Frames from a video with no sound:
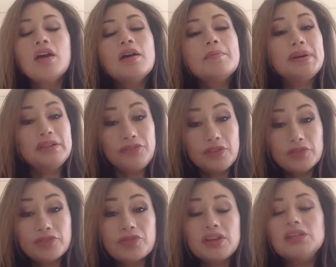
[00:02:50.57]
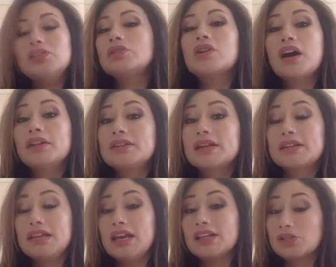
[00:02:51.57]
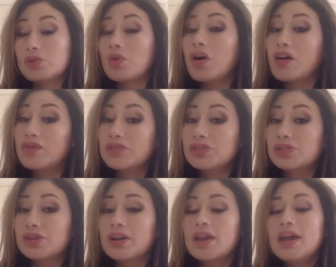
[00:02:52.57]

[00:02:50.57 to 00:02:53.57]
but feel free to contact the escrow officer